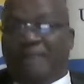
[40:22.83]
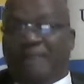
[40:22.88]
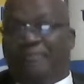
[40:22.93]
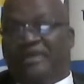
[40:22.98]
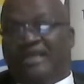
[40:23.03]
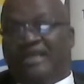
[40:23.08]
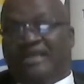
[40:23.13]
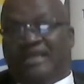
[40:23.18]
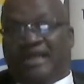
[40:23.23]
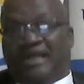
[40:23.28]

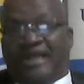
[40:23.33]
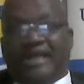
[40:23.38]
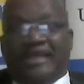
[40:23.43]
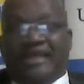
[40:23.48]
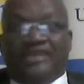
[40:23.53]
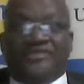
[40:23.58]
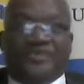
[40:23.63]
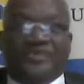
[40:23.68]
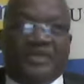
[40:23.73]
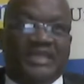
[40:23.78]
public
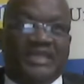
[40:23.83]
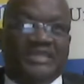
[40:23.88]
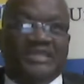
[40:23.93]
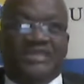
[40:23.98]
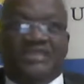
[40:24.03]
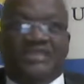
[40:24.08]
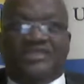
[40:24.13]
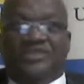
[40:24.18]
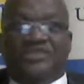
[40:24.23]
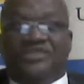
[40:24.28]
higher
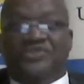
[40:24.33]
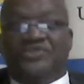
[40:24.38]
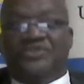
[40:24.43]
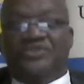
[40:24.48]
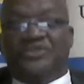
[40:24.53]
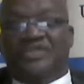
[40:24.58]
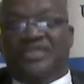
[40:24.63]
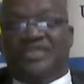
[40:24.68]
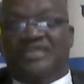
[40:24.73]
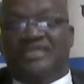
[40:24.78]
education
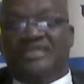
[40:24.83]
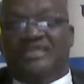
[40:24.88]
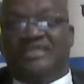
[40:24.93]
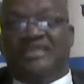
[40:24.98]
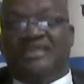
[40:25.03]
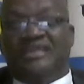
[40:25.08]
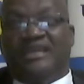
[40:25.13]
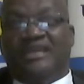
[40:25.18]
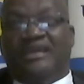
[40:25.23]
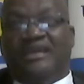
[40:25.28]

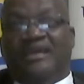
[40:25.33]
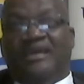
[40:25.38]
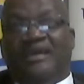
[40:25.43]
institutions,